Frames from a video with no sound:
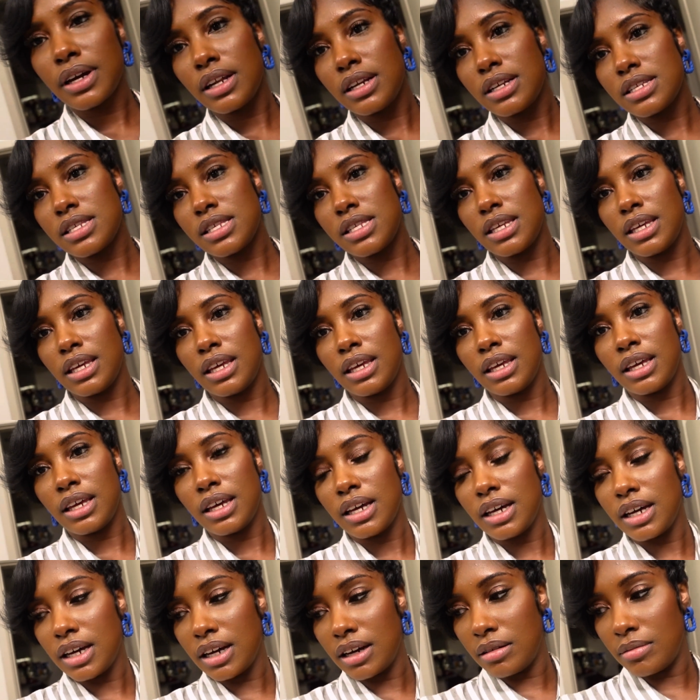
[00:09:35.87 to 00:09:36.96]
going to see.
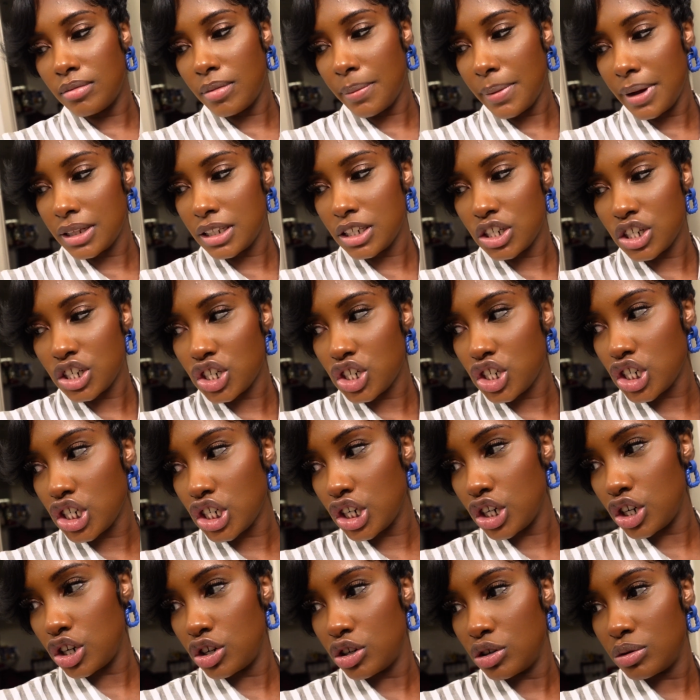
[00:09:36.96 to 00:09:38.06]
I'm about to just
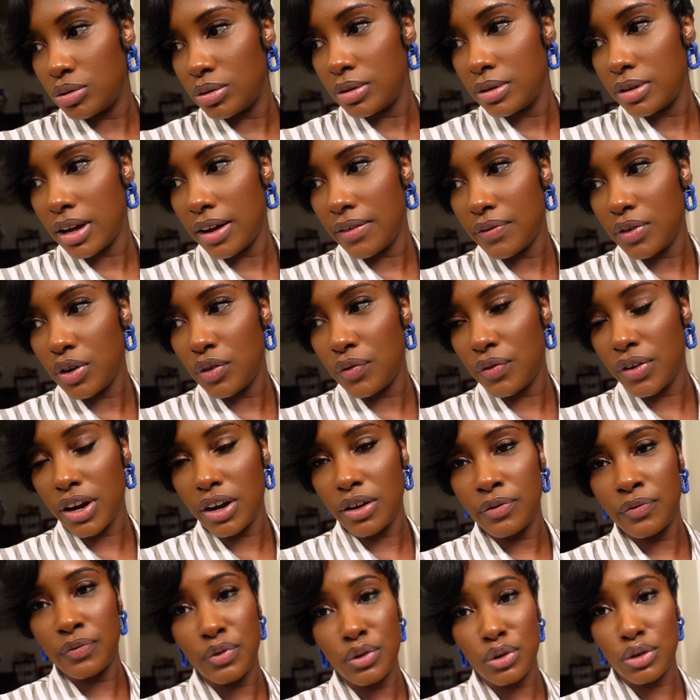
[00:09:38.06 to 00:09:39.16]
chill. I feel very
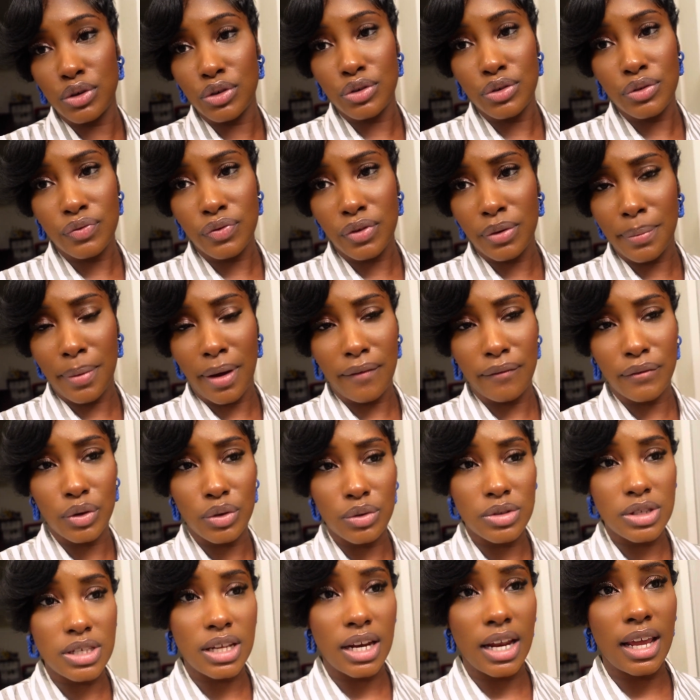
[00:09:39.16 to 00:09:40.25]
full from my
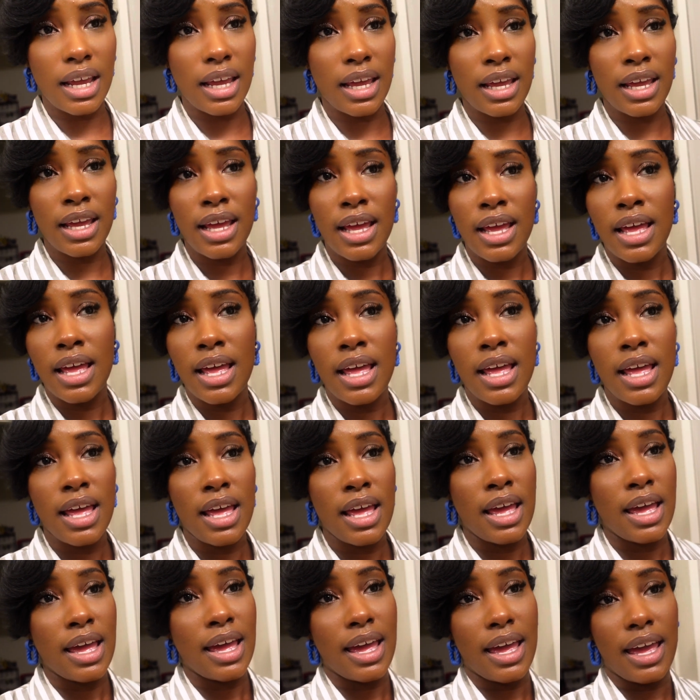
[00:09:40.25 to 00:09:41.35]
food today.
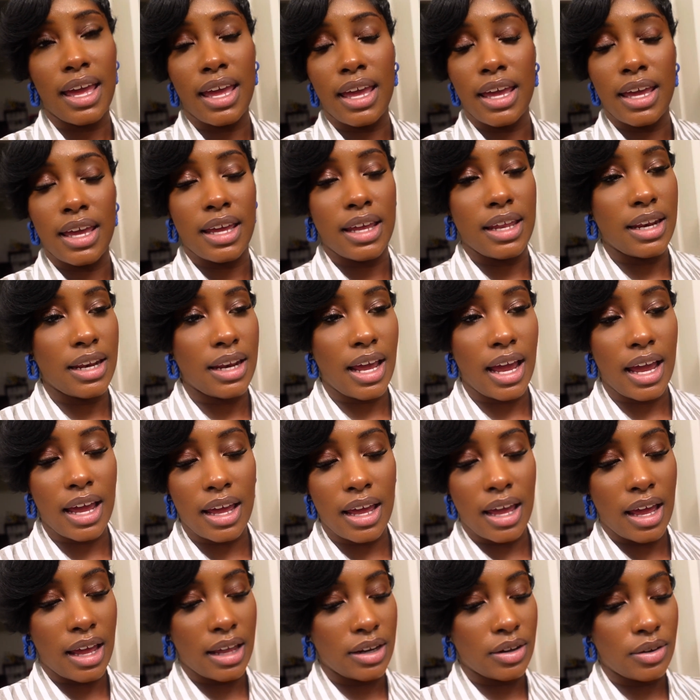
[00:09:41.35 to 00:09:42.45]
And
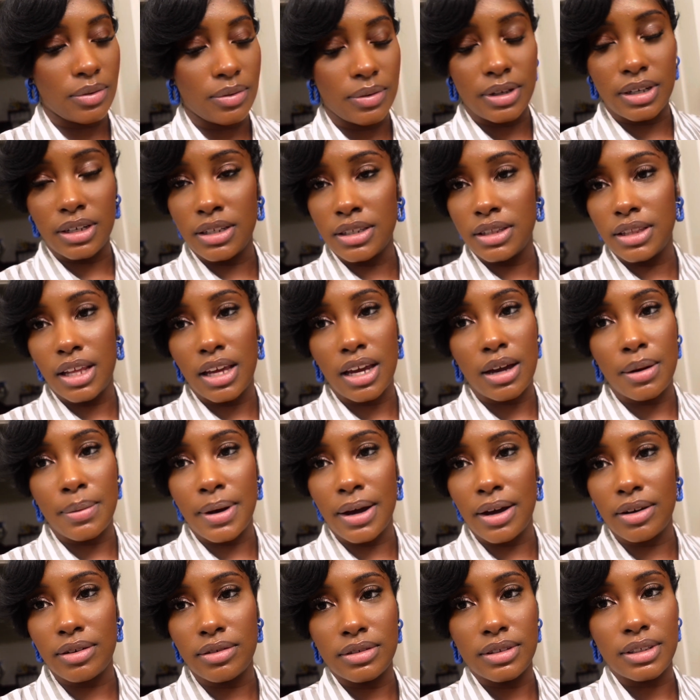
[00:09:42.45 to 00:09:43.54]
I don't want to think
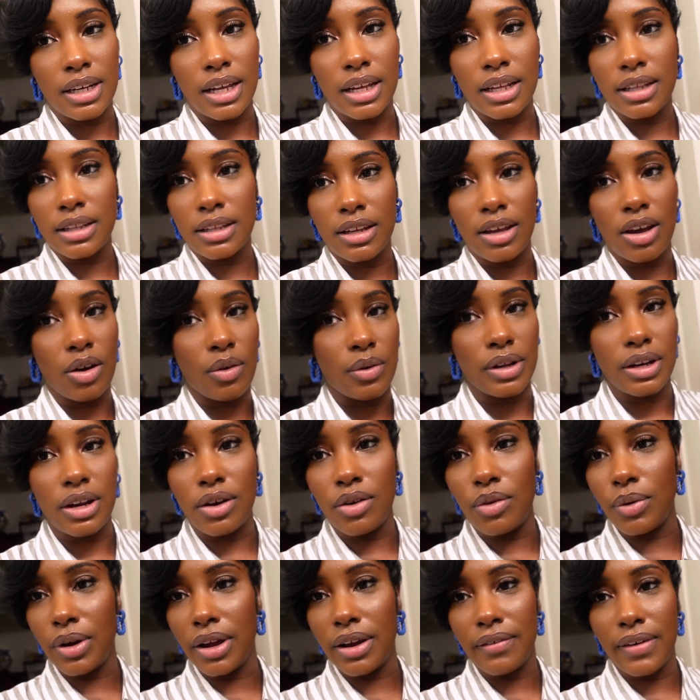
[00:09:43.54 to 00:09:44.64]
about going
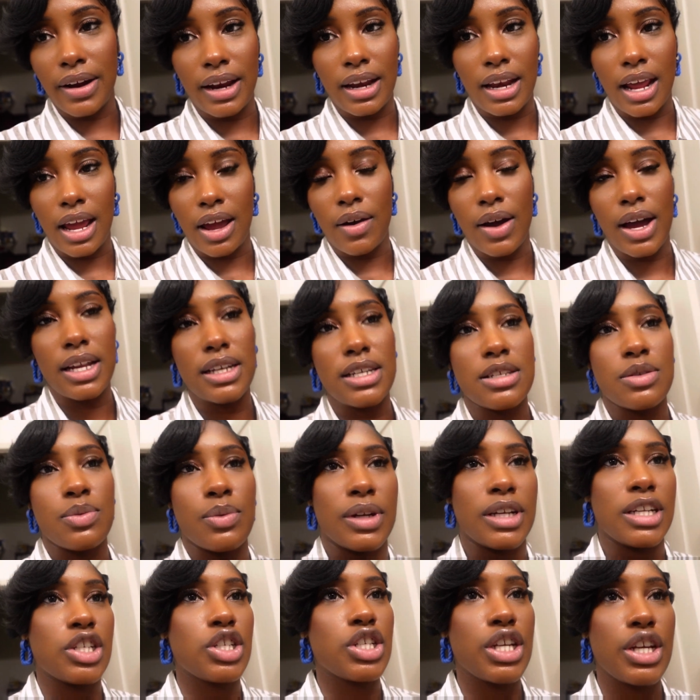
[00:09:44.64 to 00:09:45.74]
nowhere right now. I just
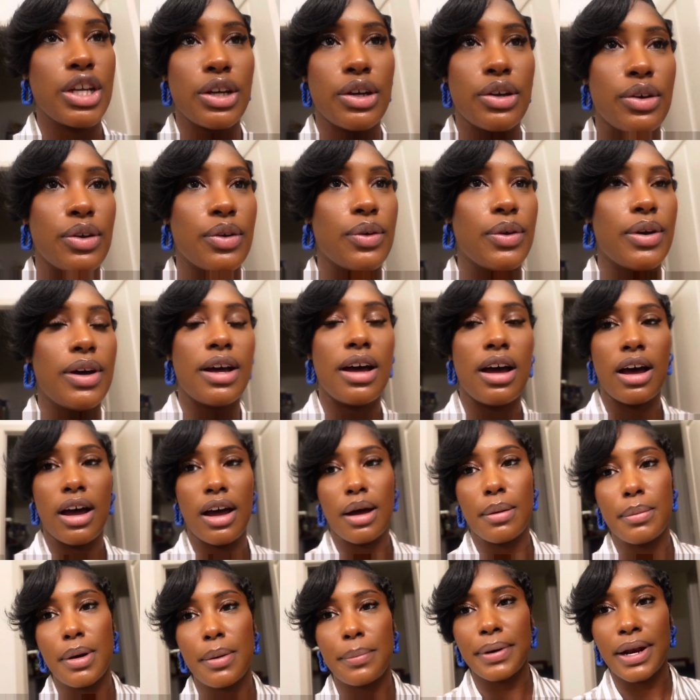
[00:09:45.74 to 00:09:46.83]
want to chill.
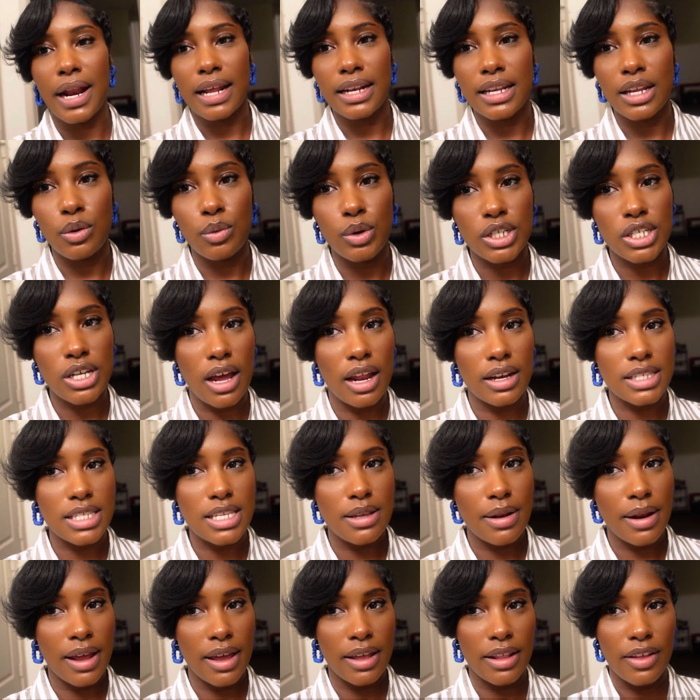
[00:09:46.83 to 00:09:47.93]
But I did want y'all to see
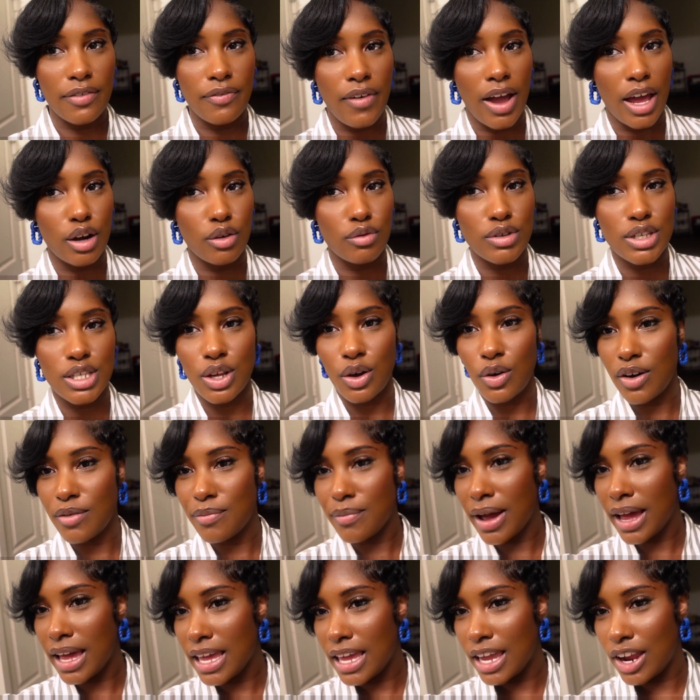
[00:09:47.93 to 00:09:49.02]
the final result of
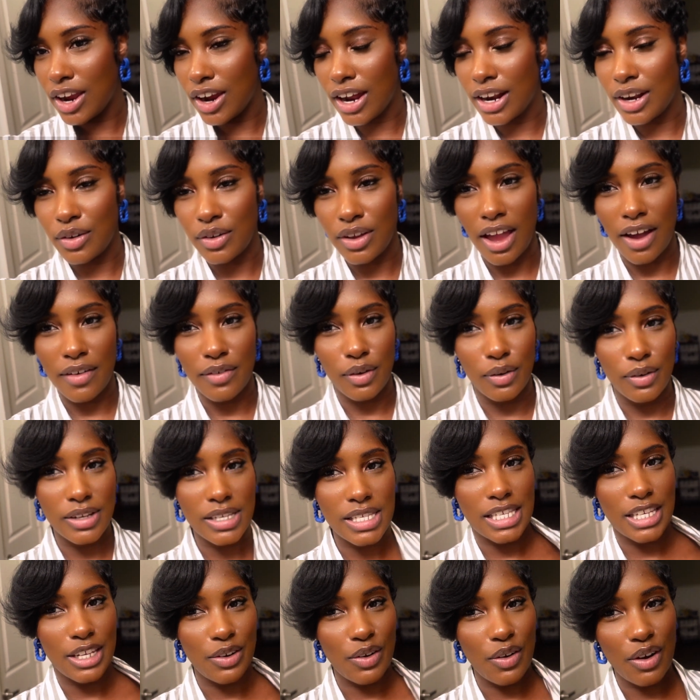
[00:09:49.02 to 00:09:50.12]
my hair. I know y'all have already
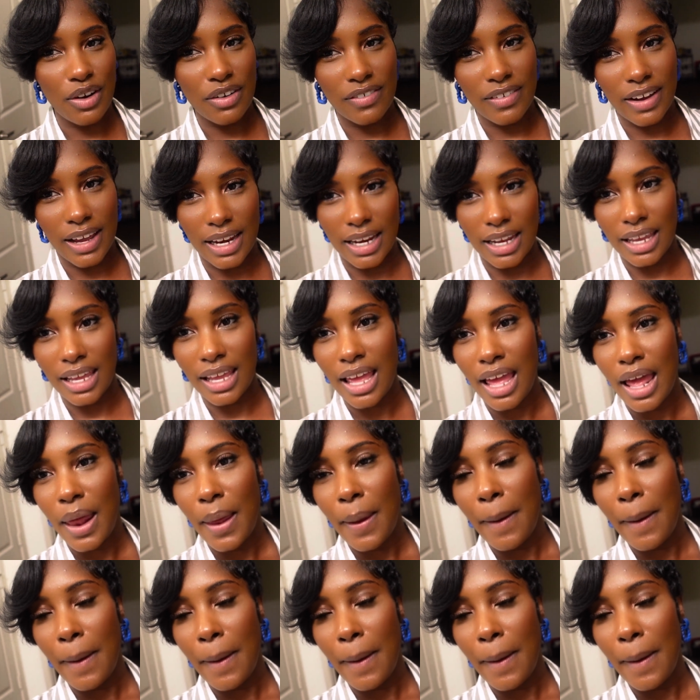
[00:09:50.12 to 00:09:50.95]
seen it already.